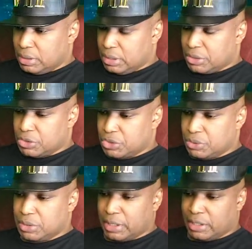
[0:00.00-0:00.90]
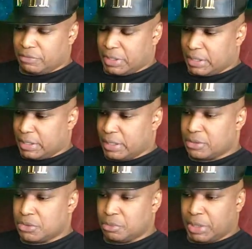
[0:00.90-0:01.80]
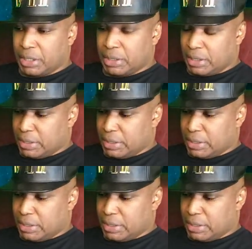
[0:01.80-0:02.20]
in the shoot that I've got to get to, man.